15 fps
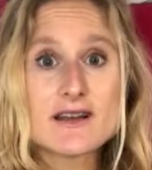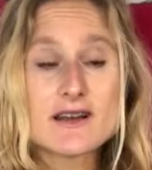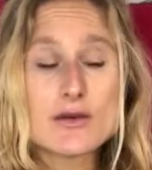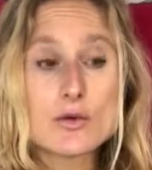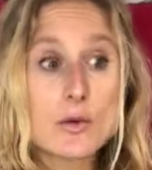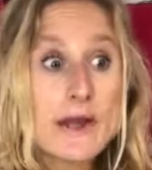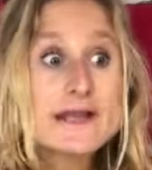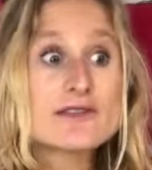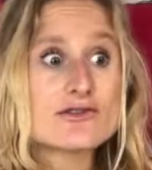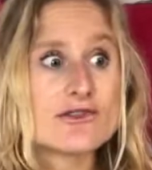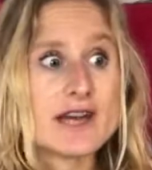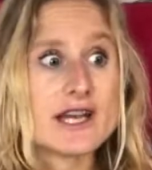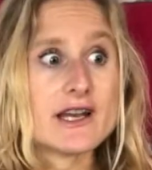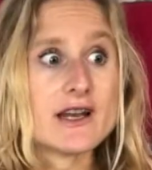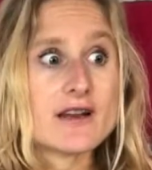weight
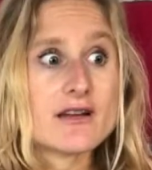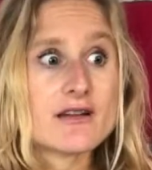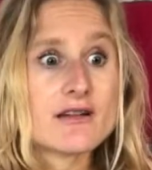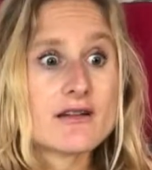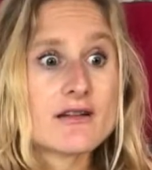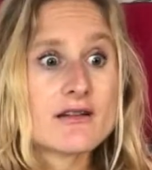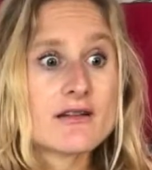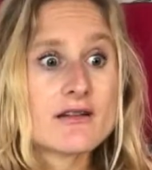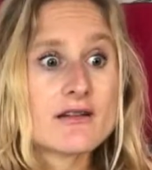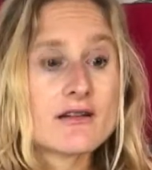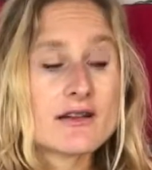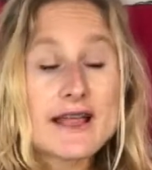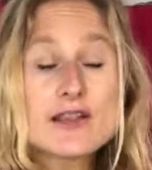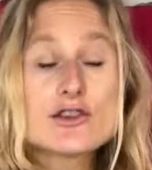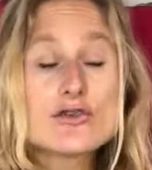training.
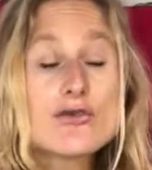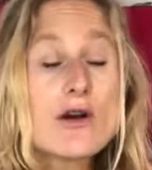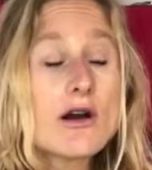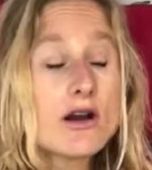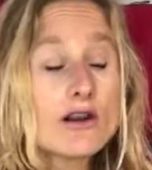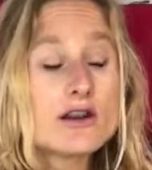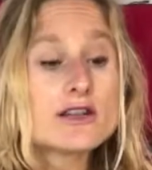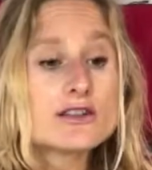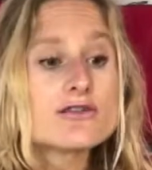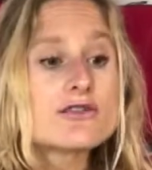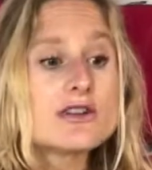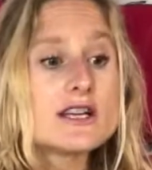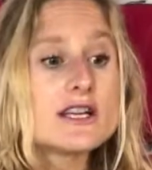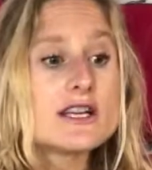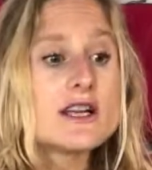Like, you are
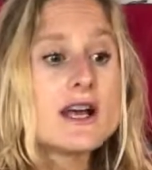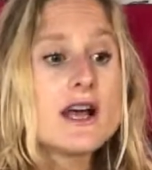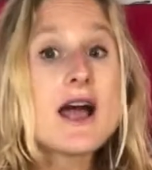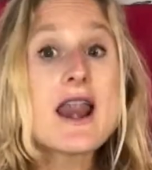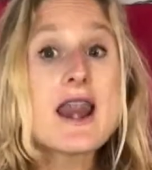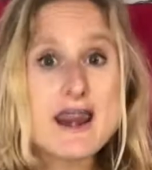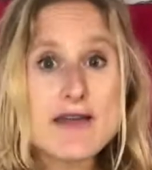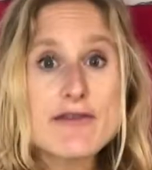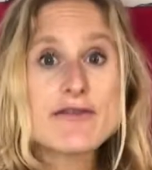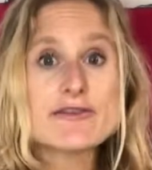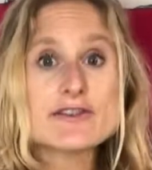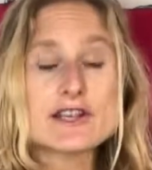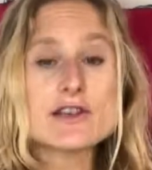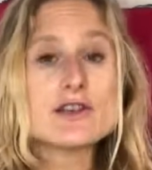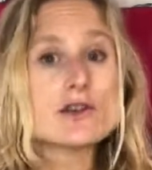literally
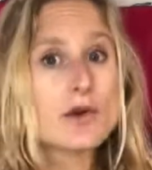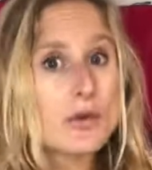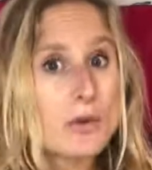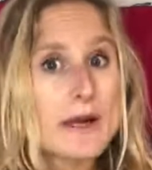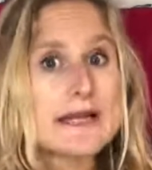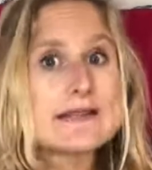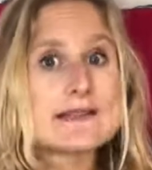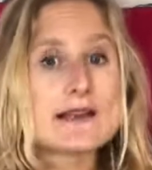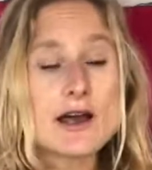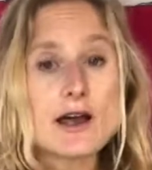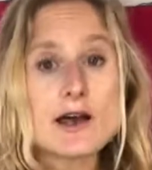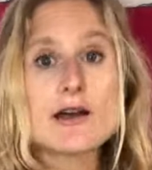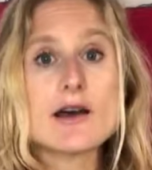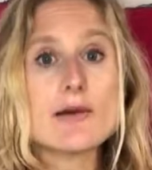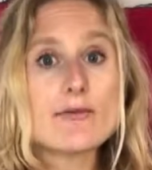lifting your weight
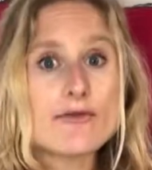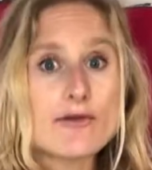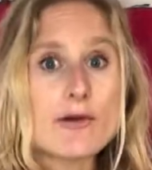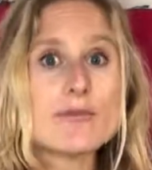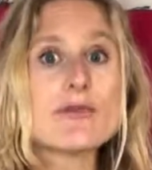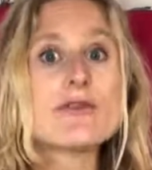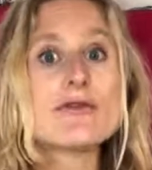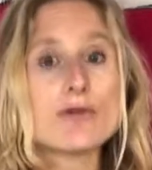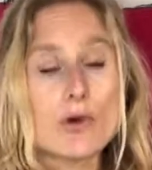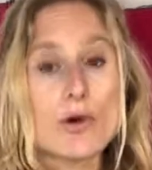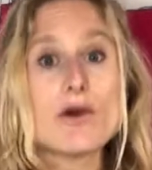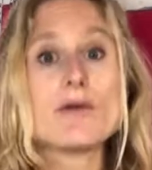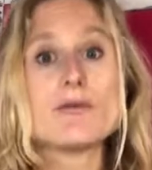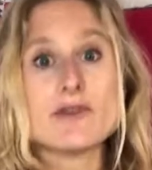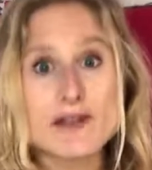up from the
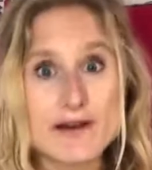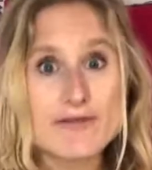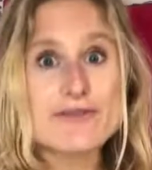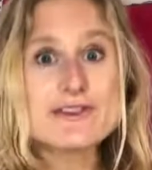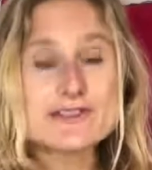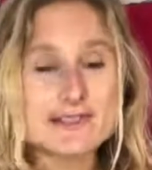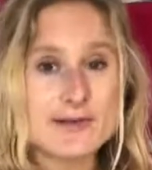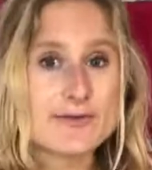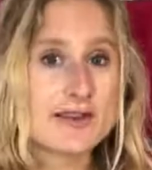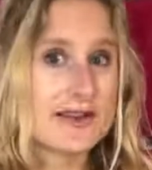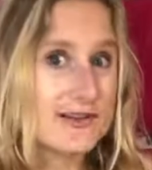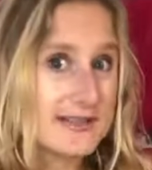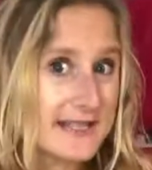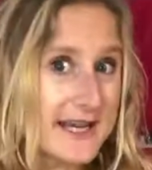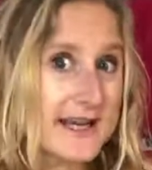floor every step that
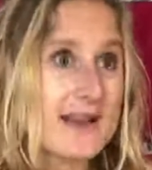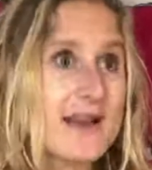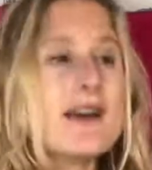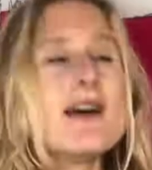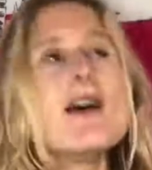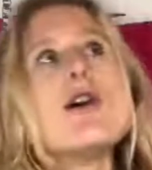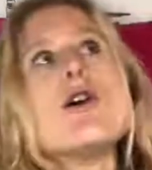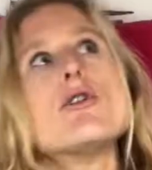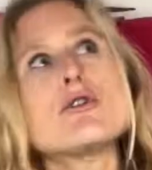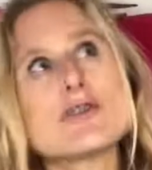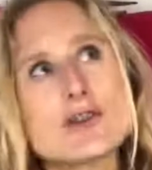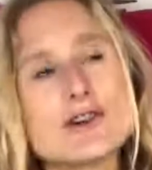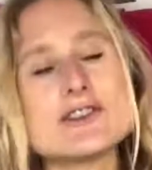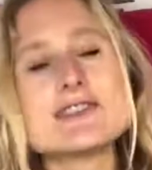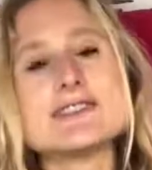you take. Of
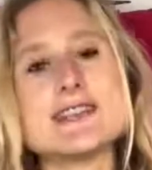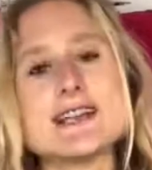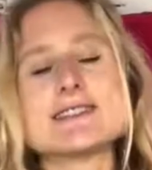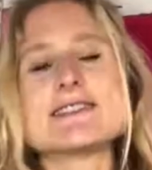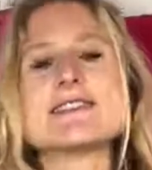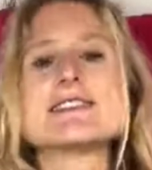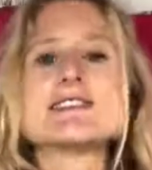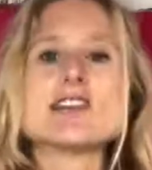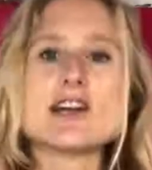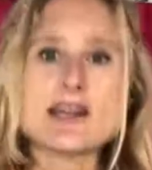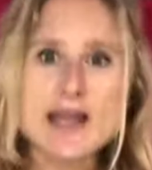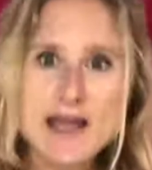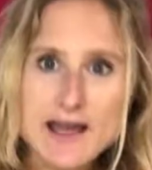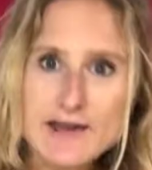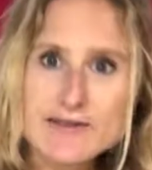course, yes, it's not
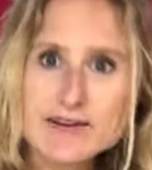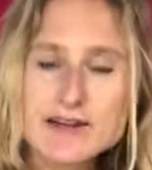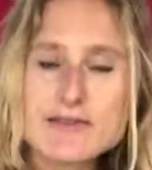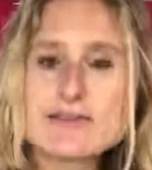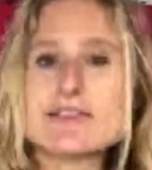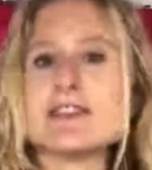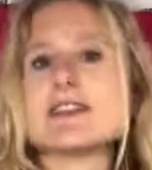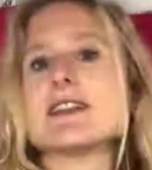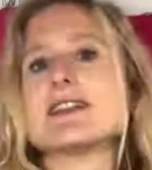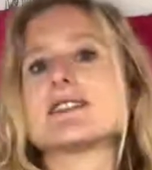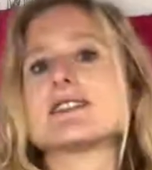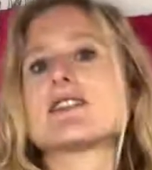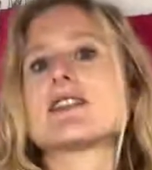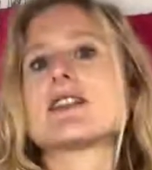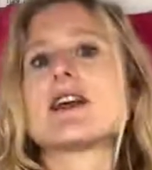heavy lifting.
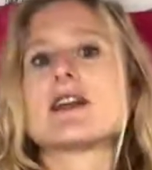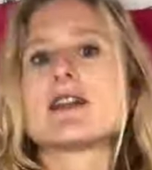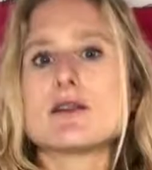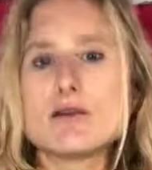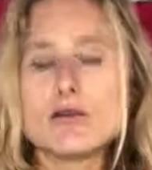It's not like,